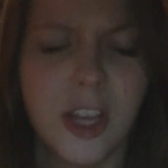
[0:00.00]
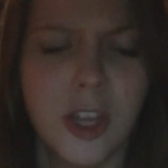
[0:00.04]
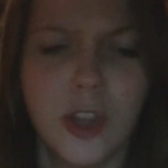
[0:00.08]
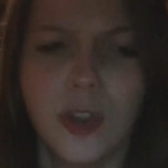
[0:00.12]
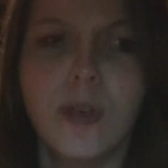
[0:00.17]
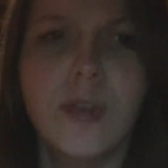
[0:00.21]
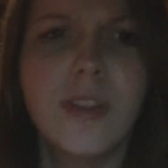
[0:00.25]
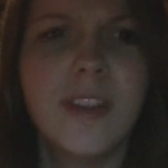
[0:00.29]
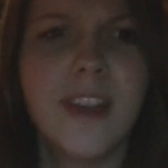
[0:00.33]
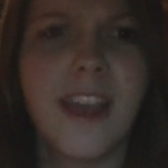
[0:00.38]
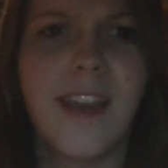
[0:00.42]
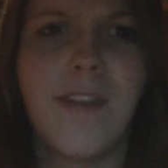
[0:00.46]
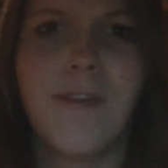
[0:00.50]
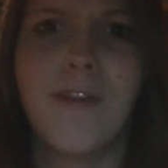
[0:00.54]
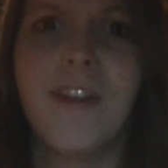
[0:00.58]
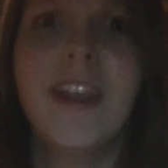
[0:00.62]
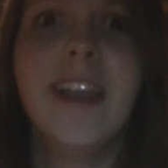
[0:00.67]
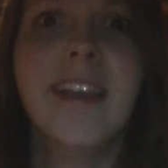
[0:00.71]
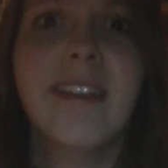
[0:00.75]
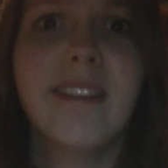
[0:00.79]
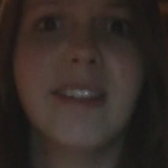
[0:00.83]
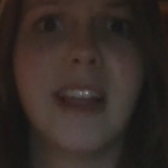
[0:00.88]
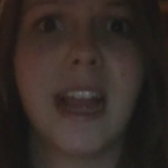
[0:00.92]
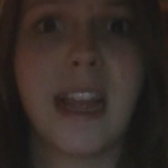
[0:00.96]
To say
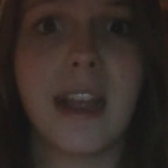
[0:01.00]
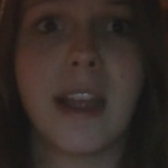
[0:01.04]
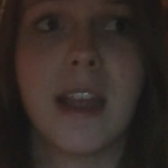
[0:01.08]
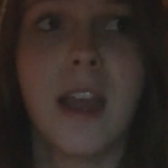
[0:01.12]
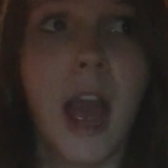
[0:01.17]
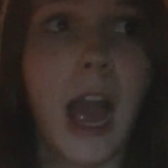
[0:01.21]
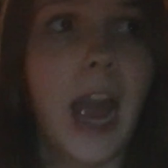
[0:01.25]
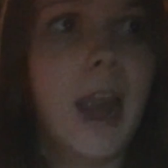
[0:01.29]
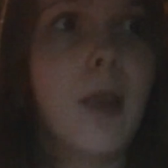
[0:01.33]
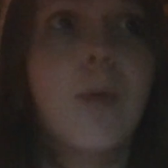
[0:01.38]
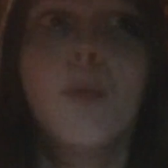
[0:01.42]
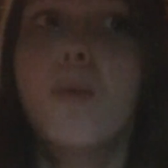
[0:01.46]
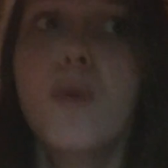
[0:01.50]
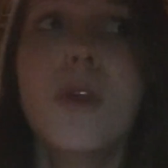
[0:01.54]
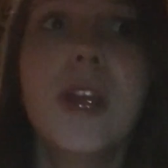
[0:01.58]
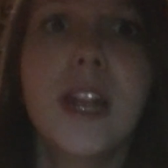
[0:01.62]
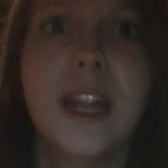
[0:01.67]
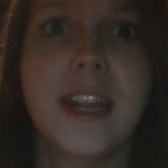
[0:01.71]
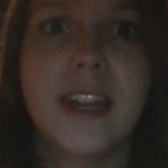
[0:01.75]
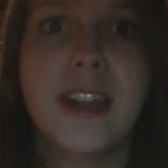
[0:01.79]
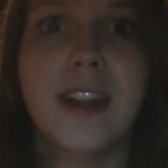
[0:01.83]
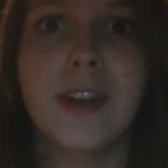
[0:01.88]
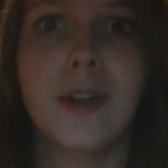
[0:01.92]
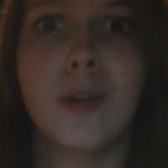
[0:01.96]
things like, "I
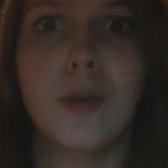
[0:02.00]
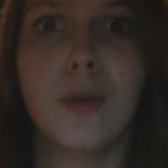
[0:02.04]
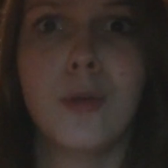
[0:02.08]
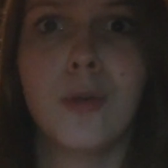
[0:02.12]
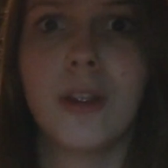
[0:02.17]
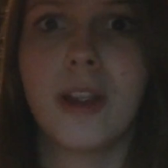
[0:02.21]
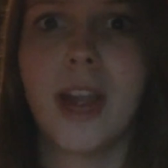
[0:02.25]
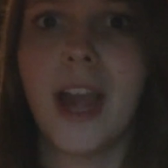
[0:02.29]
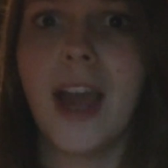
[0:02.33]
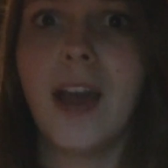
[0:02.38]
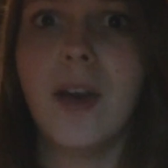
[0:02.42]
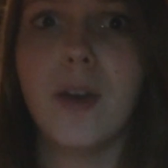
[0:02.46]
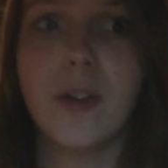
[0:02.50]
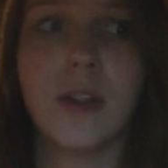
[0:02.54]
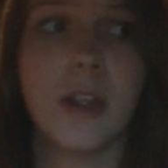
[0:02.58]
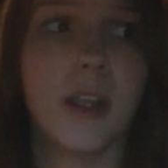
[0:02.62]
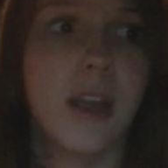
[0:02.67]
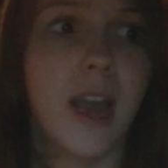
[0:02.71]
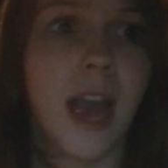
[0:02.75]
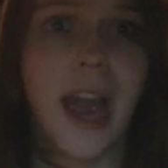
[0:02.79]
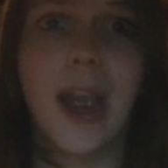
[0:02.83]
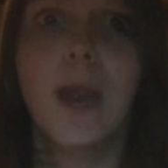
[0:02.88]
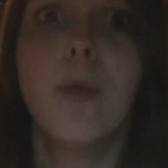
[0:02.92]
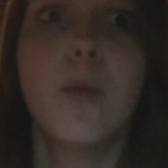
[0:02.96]
really need to work out.
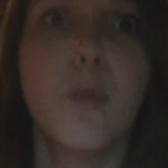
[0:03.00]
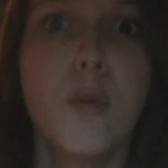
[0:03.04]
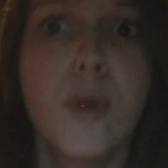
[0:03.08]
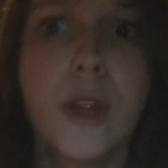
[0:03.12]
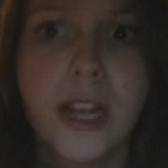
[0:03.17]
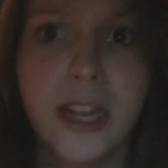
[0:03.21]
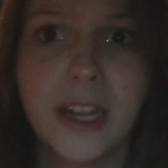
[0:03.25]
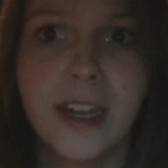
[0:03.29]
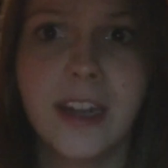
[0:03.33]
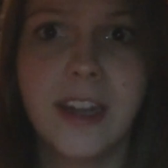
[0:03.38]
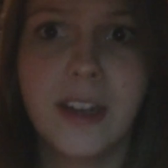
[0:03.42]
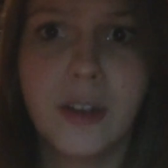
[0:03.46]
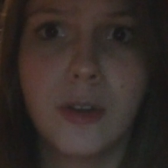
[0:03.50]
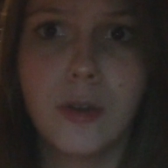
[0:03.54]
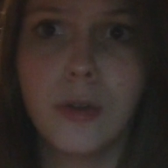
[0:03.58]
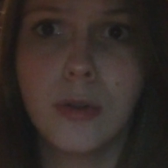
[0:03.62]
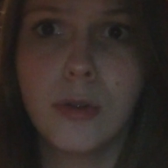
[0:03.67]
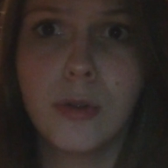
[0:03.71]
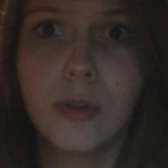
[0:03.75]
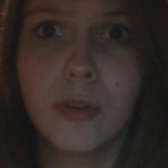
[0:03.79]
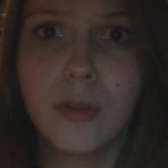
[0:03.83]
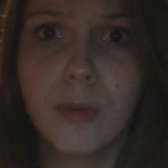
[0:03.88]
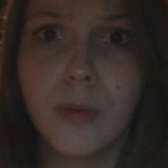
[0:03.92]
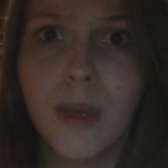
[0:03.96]
I really need to
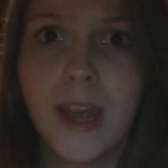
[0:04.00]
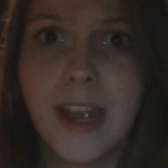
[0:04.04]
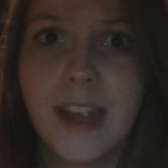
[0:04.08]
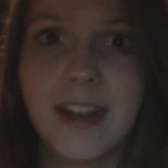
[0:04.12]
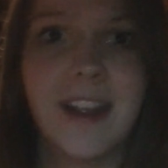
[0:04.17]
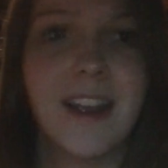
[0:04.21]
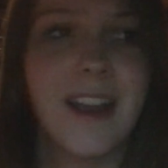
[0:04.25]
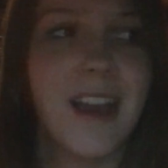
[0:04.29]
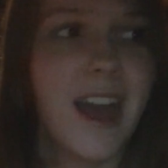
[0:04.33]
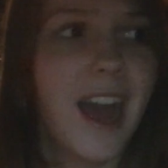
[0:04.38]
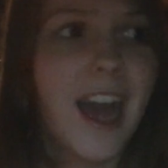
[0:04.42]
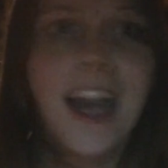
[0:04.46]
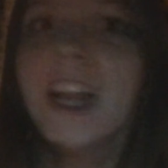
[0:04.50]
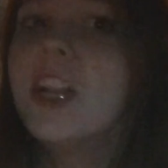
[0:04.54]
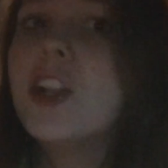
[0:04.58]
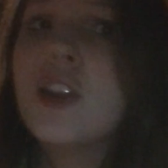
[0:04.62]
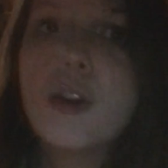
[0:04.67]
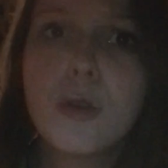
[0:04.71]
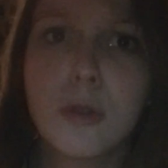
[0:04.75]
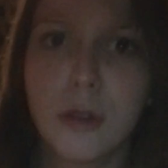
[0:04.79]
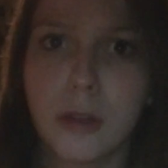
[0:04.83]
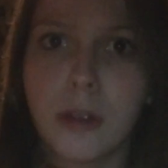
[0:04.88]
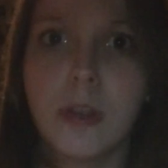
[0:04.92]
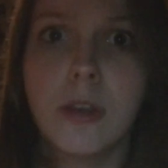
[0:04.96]
lose weight. I
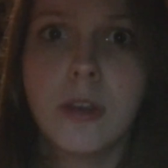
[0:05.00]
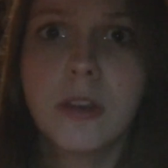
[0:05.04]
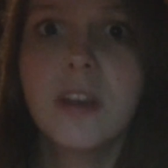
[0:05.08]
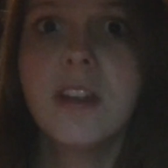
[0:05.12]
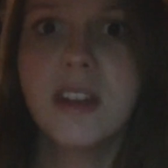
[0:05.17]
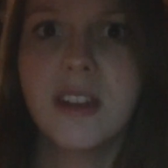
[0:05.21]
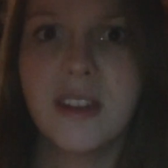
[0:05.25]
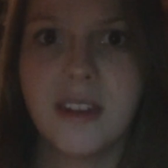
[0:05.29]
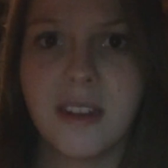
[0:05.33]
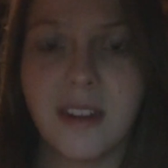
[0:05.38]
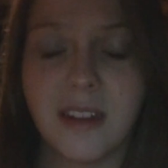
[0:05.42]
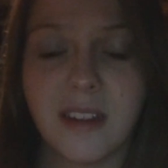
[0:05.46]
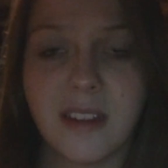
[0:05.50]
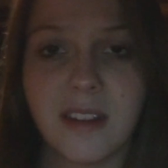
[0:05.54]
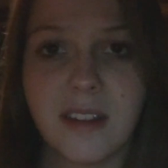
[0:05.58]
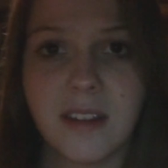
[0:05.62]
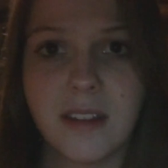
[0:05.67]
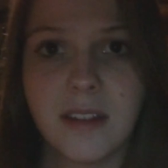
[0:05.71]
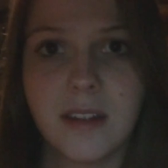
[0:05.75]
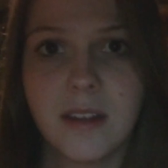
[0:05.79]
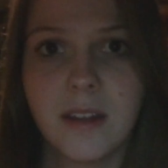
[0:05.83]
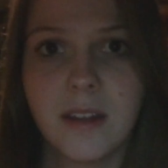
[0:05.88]
don't look good in this."